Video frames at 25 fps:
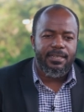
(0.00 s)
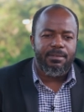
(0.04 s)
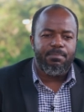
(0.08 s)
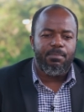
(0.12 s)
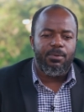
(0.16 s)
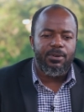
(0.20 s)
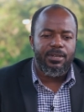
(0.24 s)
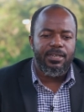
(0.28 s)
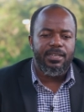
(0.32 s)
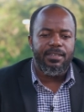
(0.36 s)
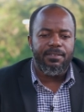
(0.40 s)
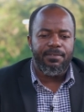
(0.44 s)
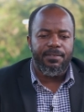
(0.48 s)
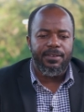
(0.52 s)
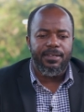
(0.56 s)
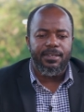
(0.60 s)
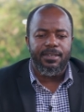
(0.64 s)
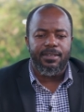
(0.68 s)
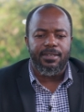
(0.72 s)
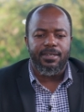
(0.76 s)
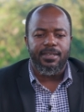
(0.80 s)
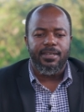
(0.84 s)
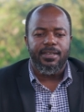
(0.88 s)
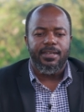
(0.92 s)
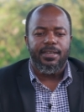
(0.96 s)
sporting
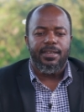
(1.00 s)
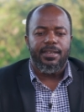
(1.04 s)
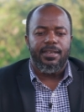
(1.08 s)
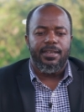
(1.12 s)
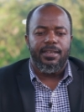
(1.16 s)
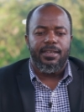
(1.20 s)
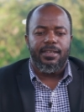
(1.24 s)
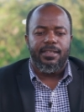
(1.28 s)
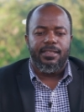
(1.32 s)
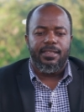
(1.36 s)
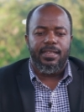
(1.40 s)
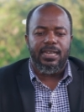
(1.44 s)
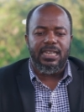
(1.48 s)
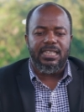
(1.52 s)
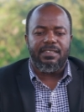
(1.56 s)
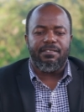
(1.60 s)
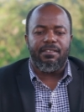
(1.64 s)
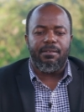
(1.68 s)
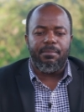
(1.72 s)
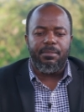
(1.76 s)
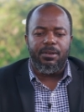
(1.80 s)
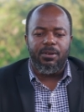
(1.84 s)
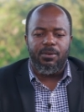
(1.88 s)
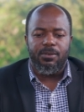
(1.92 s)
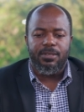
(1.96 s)
event that has
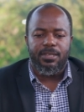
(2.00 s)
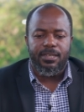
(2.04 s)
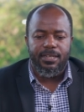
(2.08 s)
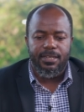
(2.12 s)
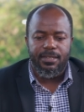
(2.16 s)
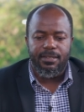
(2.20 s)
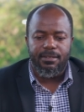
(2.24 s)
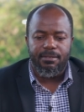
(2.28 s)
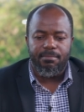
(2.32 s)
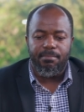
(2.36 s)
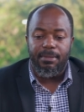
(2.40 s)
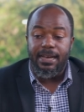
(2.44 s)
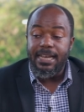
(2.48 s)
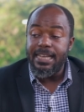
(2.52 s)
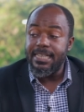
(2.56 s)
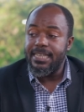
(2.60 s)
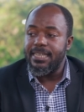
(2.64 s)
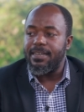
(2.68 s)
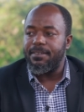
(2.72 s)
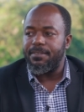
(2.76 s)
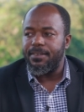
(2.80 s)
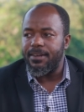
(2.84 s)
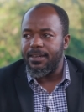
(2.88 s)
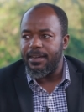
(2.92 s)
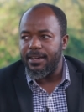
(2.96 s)
ever been hosted by
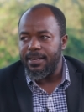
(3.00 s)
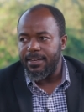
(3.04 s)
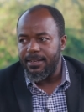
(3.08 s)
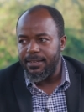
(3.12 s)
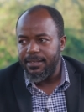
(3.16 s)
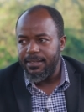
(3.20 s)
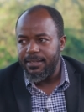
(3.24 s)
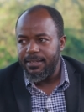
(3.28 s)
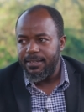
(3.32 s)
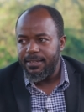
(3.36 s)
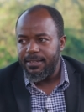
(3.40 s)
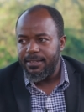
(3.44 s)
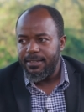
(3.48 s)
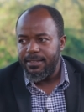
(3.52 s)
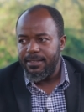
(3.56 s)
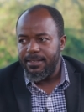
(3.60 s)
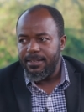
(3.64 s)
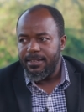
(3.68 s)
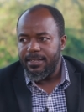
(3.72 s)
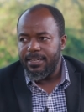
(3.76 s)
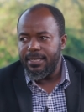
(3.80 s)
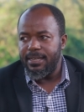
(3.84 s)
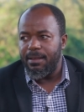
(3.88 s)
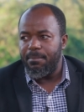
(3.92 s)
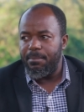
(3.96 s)
East Africa.
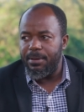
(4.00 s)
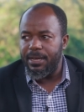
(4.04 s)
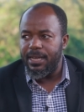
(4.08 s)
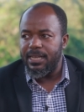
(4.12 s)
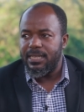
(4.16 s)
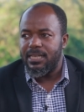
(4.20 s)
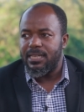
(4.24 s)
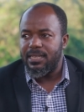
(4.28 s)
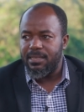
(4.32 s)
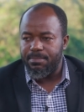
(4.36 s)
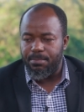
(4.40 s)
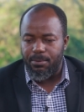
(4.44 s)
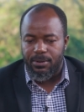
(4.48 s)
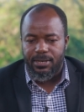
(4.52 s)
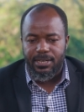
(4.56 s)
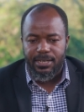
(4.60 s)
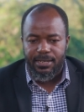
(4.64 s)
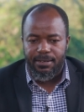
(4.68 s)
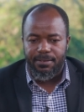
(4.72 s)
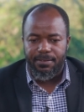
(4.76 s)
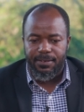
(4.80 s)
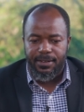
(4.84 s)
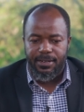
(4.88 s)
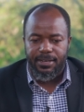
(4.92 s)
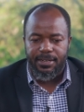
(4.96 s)
The biggest
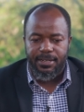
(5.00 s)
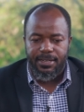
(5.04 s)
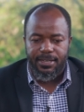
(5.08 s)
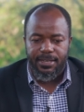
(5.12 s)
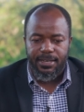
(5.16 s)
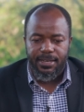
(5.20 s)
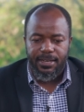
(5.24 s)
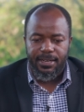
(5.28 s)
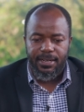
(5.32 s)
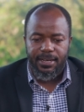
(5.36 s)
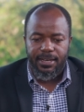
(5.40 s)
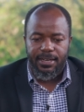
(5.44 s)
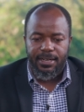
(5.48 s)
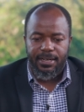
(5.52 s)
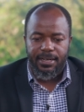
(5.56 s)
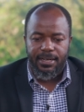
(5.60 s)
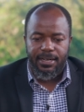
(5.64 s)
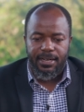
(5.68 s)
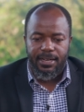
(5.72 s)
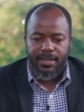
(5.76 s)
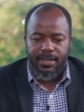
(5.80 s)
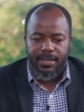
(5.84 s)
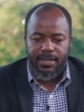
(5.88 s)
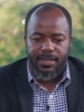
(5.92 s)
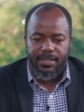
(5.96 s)
sporting event,
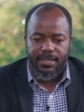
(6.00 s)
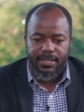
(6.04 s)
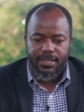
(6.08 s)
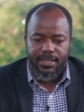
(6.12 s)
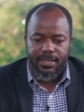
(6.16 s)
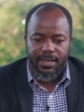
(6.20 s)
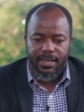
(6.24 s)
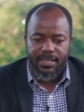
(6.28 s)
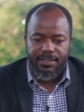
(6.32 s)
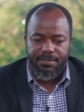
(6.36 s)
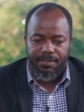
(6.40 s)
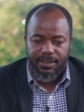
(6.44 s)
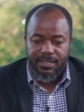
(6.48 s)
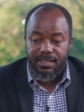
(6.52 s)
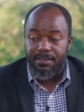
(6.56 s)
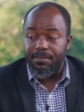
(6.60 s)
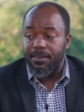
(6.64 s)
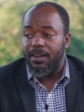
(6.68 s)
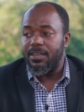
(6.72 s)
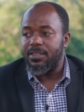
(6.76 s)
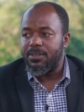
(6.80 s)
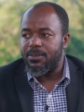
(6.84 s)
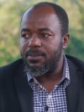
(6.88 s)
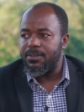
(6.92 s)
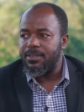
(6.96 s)
at least as far as
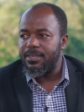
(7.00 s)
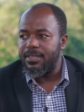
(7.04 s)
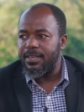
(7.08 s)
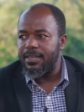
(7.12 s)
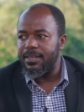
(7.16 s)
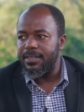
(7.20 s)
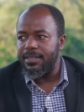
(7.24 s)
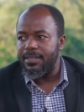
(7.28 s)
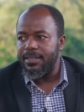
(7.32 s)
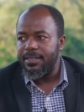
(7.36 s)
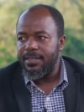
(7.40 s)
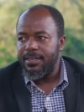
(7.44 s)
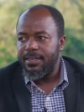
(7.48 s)
Africa is concerned.